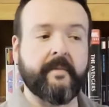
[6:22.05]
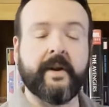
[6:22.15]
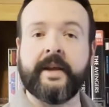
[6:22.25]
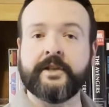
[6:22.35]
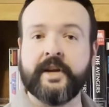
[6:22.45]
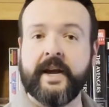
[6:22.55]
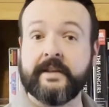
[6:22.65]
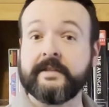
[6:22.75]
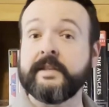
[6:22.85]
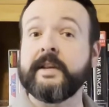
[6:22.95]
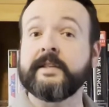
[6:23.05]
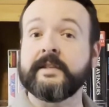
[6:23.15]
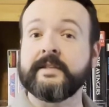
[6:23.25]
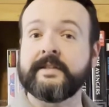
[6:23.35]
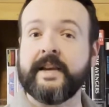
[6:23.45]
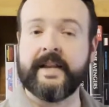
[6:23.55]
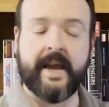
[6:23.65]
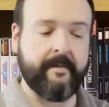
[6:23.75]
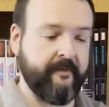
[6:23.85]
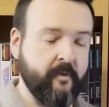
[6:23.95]
but Eject is in his cassette
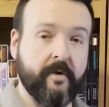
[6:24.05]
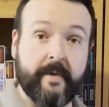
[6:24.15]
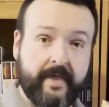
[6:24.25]
tape form in